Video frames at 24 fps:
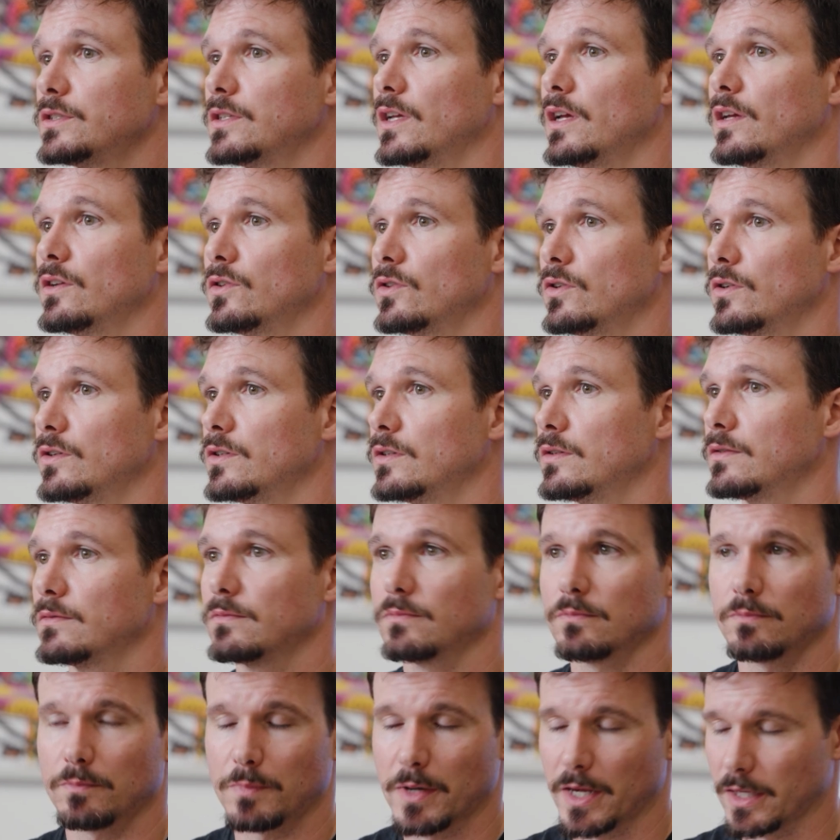standard
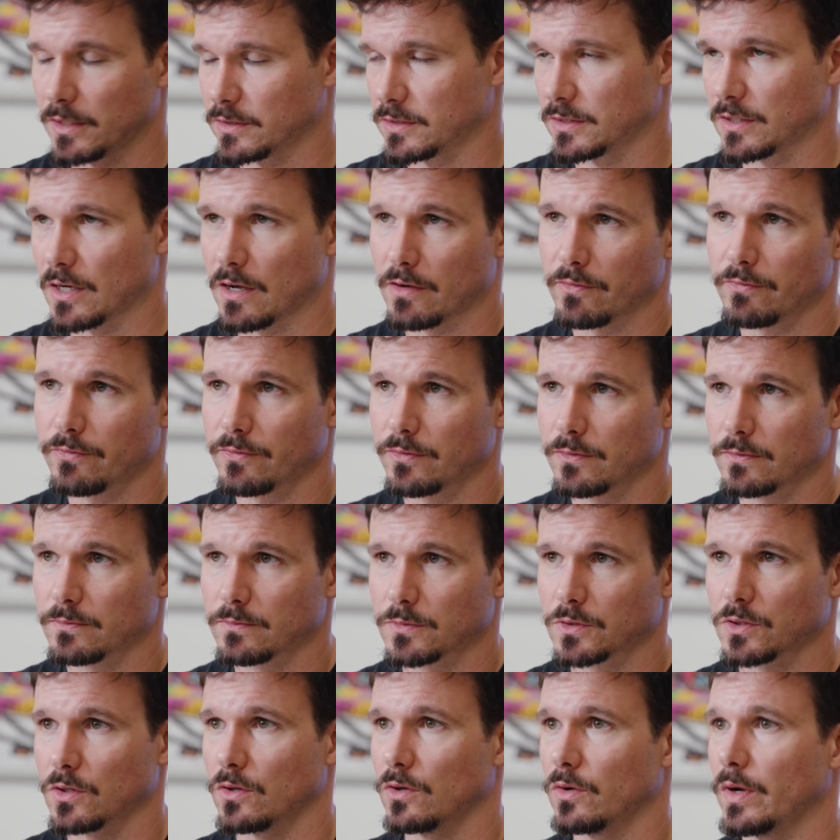bike stuff,
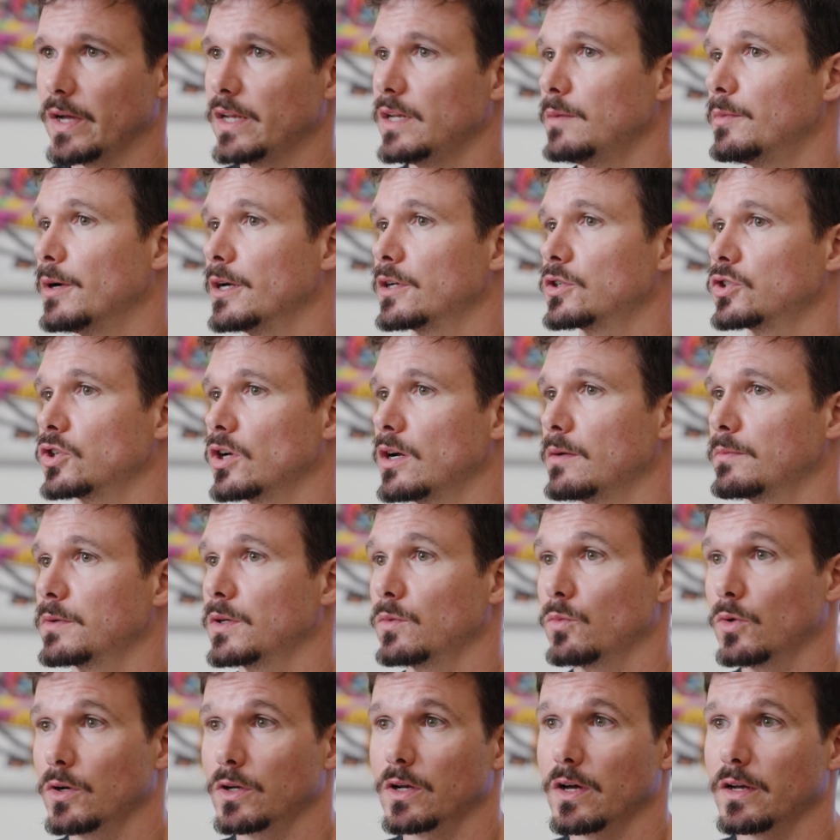so any bike shop
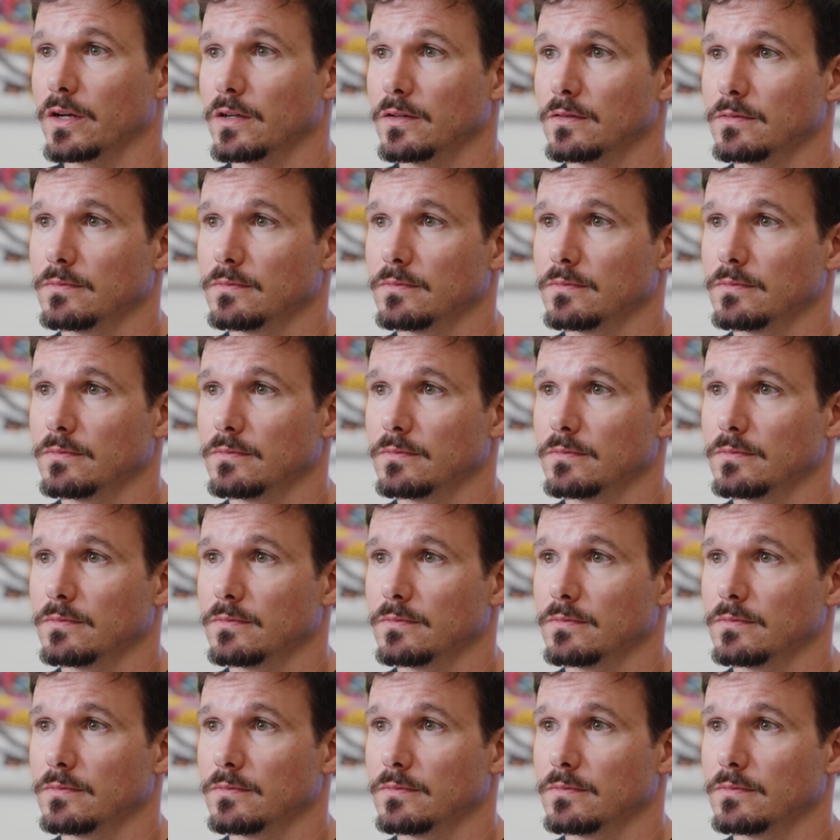can work on it.